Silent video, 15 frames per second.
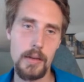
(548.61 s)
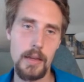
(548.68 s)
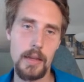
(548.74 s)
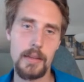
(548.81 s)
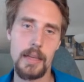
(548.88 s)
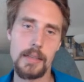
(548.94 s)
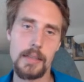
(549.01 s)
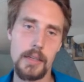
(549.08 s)
And
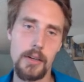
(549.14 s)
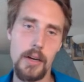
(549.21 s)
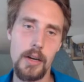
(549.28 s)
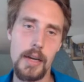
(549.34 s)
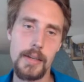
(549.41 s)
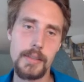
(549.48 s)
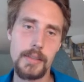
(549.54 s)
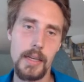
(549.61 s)
that's
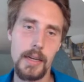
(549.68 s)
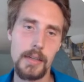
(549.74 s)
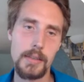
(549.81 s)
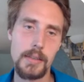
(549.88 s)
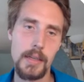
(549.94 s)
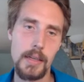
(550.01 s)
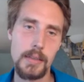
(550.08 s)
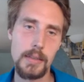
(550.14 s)
across data
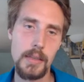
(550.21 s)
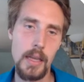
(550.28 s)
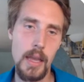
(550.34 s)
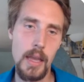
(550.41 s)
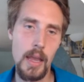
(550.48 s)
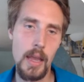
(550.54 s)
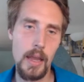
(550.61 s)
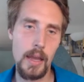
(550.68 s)
sets
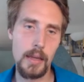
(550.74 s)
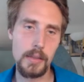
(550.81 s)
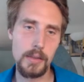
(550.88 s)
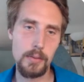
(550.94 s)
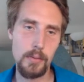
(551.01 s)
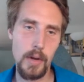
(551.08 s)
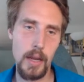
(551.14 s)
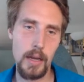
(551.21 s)
as
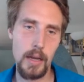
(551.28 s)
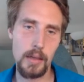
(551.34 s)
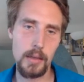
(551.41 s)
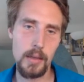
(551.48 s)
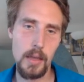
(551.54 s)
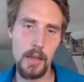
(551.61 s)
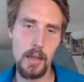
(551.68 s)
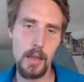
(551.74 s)
well.
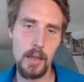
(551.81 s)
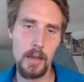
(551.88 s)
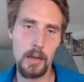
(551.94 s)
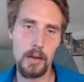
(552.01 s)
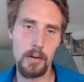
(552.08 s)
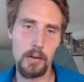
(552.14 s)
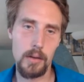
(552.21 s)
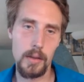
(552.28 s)

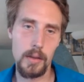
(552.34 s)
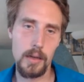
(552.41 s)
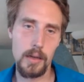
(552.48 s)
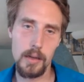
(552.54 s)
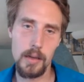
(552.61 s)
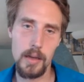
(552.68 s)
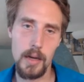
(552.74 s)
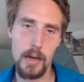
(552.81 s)
COLA
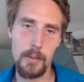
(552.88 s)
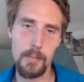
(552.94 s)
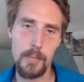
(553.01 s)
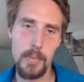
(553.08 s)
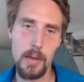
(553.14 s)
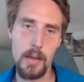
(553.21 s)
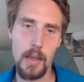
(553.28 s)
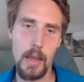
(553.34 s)
up
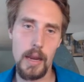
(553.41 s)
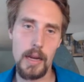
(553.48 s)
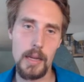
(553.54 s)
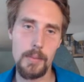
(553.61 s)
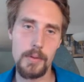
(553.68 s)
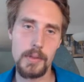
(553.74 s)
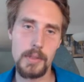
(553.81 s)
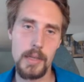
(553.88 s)
80%,
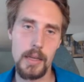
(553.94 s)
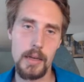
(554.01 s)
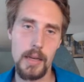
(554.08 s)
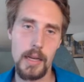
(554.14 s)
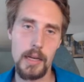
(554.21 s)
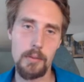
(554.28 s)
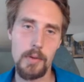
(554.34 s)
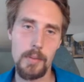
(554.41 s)

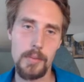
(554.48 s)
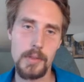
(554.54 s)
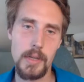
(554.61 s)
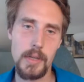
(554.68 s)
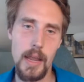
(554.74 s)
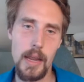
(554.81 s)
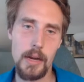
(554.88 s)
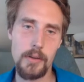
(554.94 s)
81%
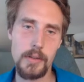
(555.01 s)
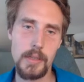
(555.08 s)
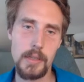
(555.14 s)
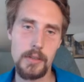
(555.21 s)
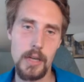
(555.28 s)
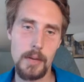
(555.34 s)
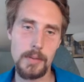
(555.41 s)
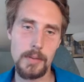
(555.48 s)
accuracy,
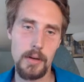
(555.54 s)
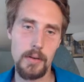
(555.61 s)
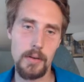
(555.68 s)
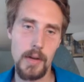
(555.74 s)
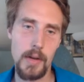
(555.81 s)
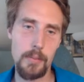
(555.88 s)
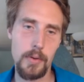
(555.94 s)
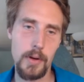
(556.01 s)
drops down to
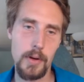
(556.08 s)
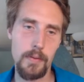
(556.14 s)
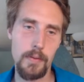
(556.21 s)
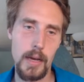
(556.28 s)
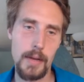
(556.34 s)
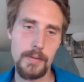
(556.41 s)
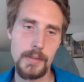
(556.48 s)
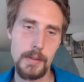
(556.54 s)
5.5,
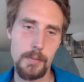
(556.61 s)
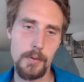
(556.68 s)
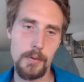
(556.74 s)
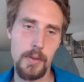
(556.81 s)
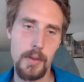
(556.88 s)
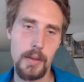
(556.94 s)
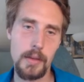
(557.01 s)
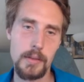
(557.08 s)
similar
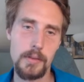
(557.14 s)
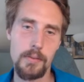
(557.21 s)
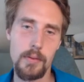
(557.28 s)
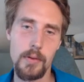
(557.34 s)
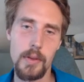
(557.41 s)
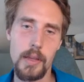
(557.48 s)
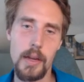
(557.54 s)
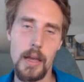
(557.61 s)
things
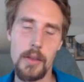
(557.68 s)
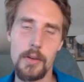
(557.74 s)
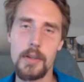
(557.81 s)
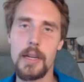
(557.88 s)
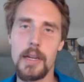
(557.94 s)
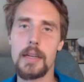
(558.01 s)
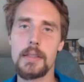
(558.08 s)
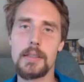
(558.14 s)
for the other
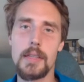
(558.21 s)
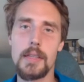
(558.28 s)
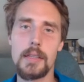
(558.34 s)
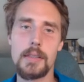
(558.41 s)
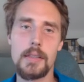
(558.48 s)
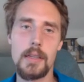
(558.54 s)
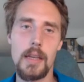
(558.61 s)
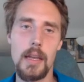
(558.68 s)
data
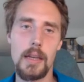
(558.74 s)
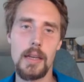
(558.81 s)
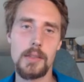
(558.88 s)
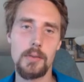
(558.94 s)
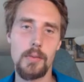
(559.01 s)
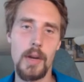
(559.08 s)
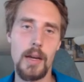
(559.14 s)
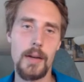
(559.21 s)
sets
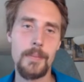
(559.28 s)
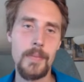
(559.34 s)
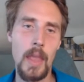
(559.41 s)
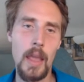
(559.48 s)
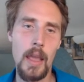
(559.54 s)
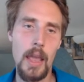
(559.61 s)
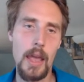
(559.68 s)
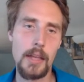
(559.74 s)
as well.
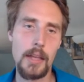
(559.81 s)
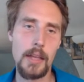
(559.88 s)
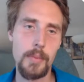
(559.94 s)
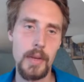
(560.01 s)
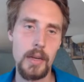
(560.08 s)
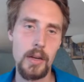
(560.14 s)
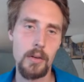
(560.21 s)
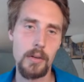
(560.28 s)
And it should
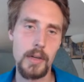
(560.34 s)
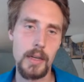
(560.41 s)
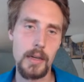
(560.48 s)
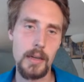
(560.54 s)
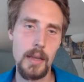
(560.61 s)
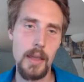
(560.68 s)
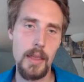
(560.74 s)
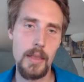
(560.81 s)
be
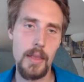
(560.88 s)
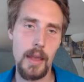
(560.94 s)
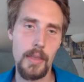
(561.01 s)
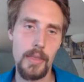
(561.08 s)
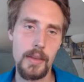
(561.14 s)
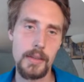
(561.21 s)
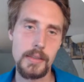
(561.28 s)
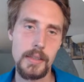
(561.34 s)
noted
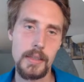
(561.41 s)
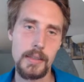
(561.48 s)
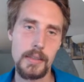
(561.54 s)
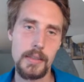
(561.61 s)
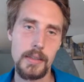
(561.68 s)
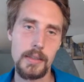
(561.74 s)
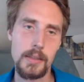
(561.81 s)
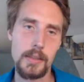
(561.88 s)
that this
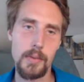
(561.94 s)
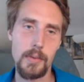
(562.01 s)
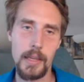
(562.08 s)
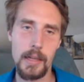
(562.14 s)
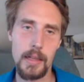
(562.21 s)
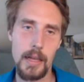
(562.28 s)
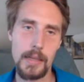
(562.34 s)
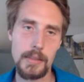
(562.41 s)
instance, when the
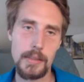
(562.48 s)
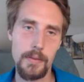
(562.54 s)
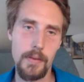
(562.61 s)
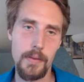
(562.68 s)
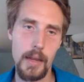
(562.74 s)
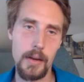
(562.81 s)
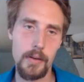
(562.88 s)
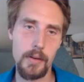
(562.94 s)

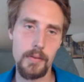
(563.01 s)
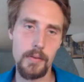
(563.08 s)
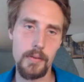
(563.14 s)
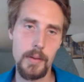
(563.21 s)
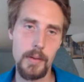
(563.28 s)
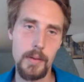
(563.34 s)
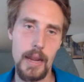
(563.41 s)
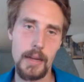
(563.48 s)
classifier for
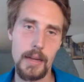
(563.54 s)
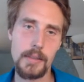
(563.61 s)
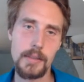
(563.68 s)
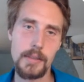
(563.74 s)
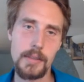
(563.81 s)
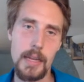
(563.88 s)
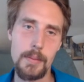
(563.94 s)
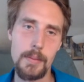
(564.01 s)
feedback is the
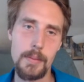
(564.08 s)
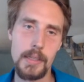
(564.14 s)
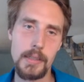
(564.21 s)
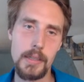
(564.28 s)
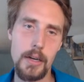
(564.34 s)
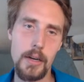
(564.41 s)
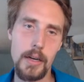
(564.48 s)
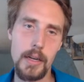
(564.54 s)
same as the
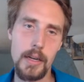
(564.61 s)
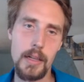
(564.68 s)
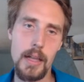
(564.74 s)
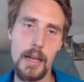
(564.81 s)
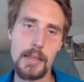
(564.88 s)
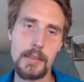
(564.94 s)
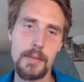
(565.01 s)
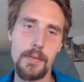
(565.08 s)
target
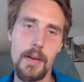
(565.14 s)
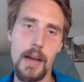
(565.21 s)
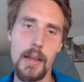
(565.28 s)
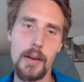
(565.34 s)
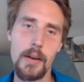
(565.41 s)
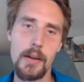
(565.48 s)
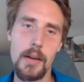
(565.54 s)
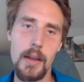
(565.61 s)

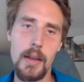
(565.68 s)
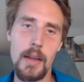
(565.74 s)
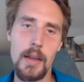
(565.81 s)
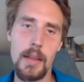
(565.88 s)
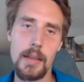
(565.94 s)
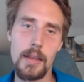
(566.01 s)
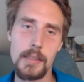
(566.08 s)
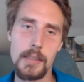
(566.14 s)
classifier,
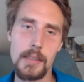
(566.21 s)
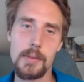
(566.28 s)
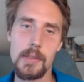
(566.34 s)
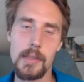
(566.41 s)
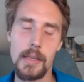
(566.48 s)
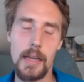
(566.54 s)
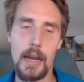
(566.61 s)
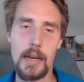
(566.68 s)
this is
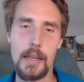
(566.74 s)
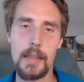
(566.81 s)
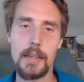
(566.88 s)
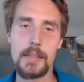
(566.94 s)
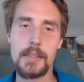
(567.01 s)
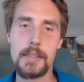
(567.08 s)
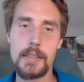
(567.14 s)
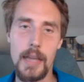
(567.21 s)
kind of
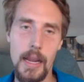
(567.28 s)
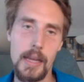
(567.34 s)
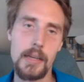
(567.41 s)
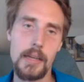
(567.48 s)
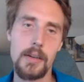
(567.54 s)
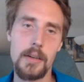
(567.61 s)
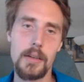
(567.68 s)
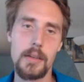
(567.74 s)
the
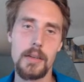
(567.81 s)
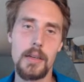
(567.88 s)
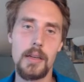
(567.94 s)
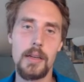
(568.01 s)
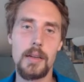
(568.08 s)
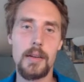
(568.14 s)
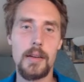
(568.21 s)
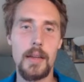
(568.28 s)
standard
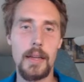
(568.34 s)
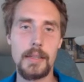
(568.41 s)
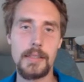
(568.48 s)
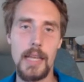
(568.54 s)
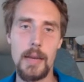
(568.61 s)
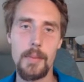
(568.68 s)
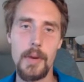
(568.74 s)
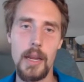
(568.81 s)

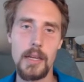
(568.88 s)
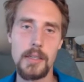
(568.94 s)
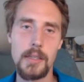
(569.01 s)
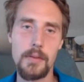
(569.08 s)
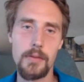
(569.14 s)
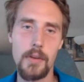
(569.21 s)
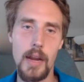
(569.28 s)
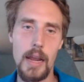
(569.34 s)

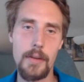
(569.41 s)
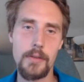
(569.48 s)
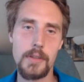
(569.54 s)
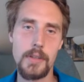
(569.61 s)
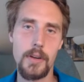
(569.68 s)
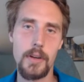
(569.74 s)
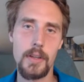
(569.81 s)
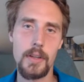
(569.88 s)
examination for
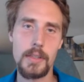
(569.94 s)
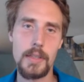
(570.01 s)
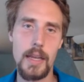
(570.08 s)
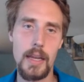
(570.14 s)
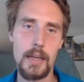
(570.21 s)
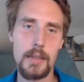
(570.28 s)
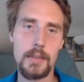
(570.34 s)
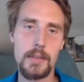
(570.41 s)
adversarial
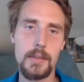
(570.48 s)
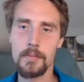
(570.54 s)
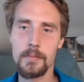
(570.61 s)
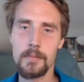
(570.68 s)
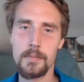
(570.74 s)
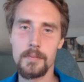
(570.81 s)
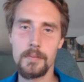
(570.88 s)
attacks.